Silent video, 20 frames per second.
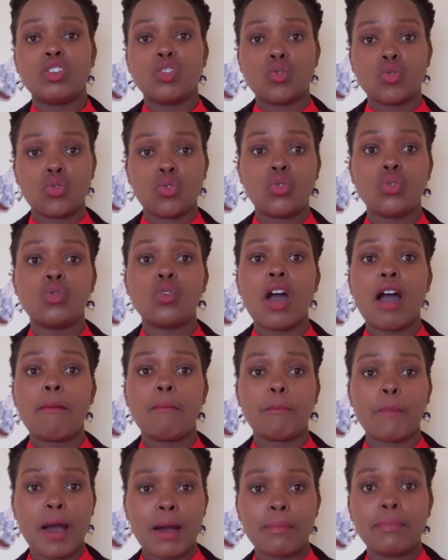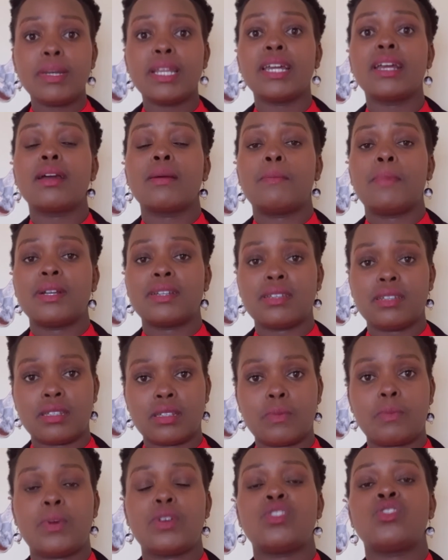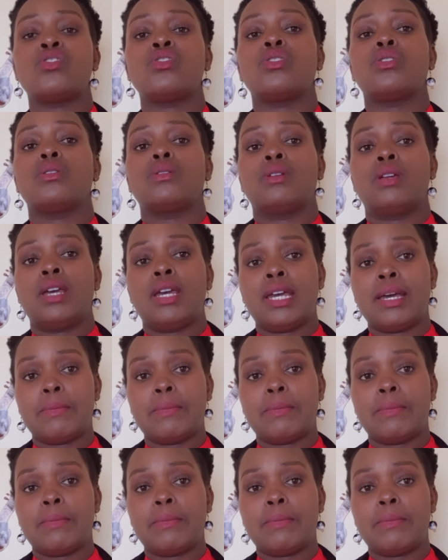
to do a public participation.